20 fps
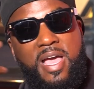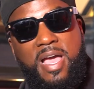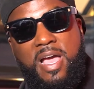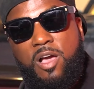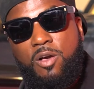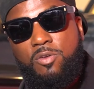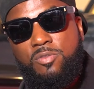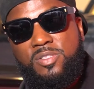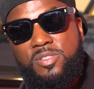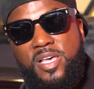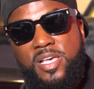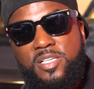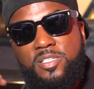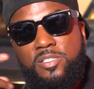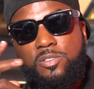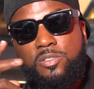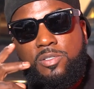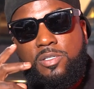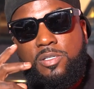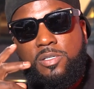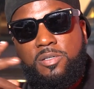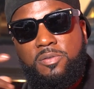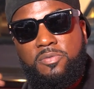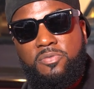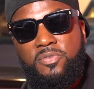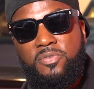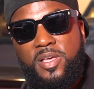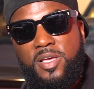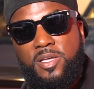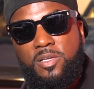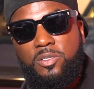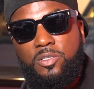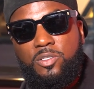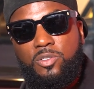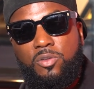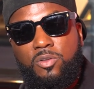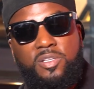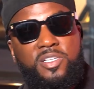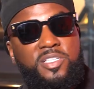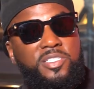how that's going to affect
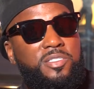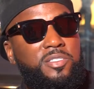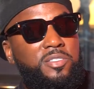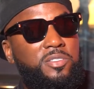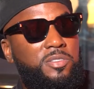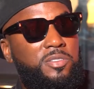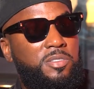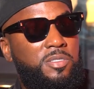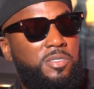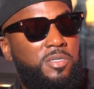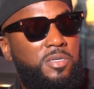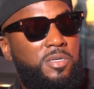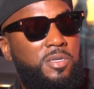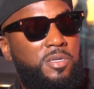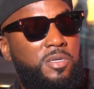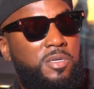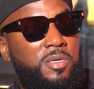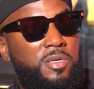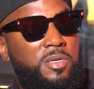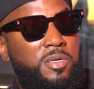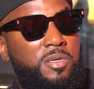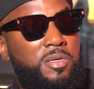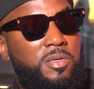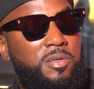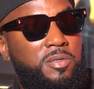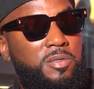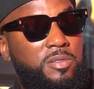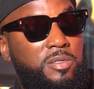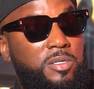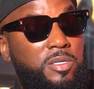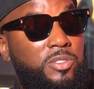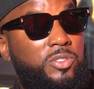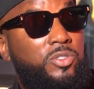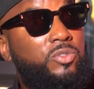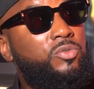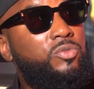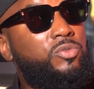your listeners. Yeah. Cuz